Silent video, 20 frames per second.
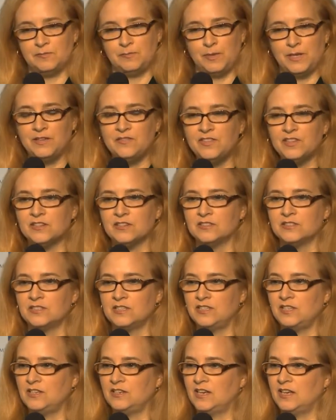pivotal to
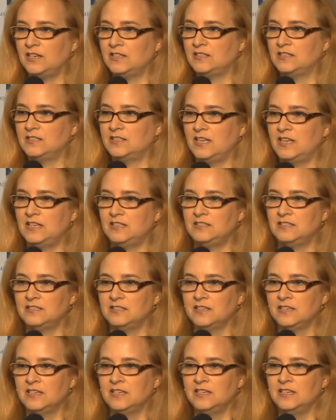the United States,
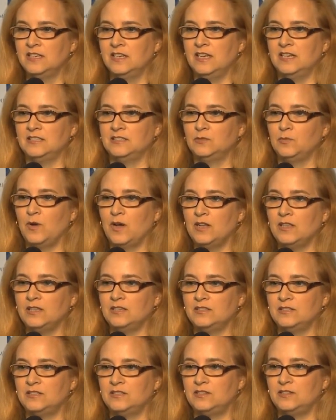as well
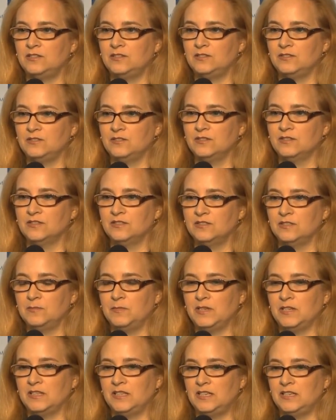as to the
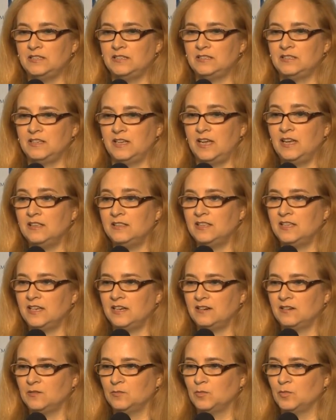Middle East and the
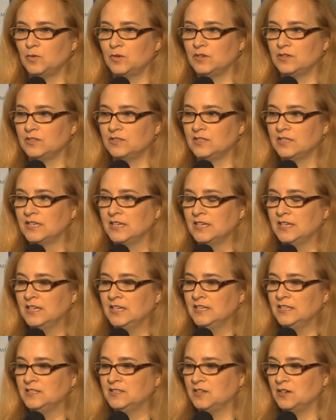Arab world.
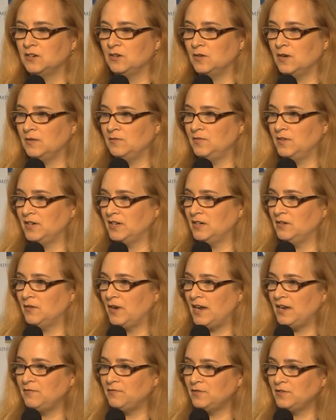So I'm very
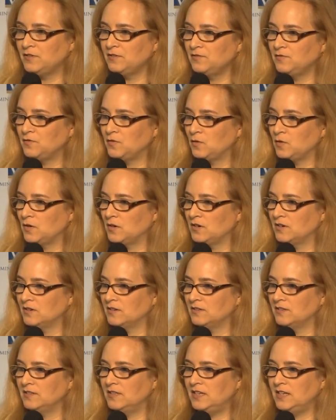grateful for
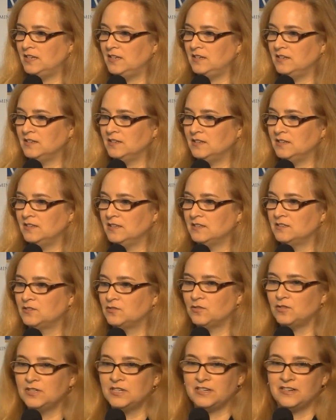the
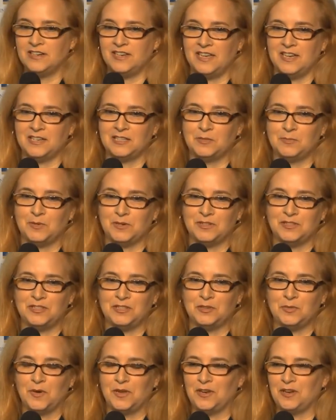extraordinary experts
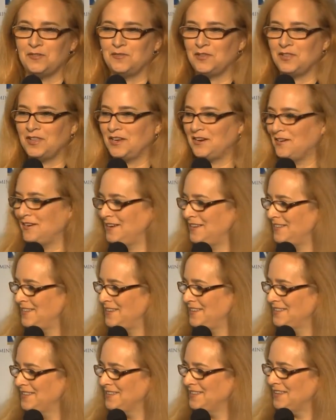who went over there. I
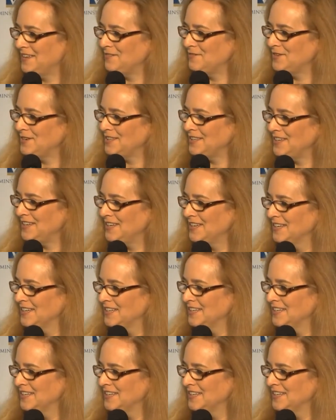think that they really